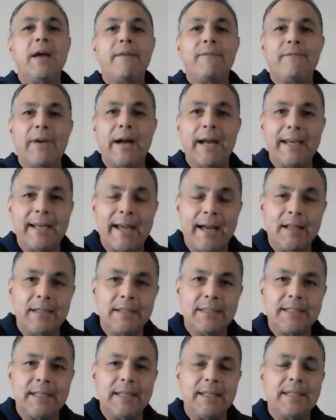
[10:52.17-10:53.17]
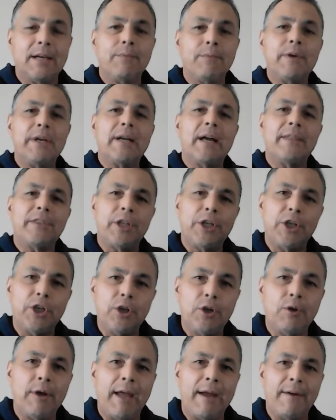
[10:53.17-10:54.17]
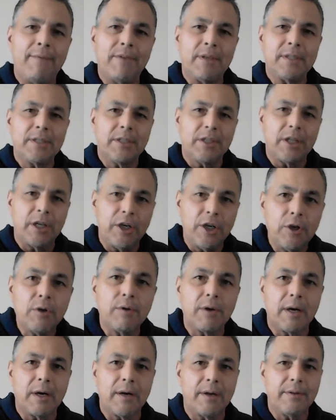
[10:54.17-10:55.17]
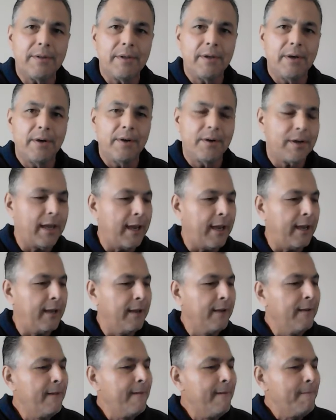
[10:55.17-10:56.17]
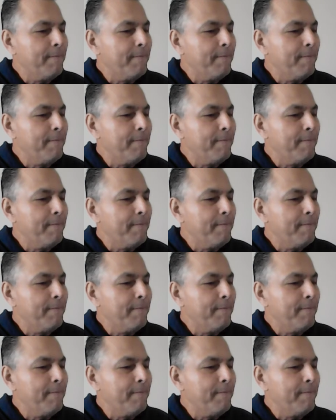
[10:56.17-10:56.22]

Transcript: Finality. Then we got the new heavens, the new earth. Okay,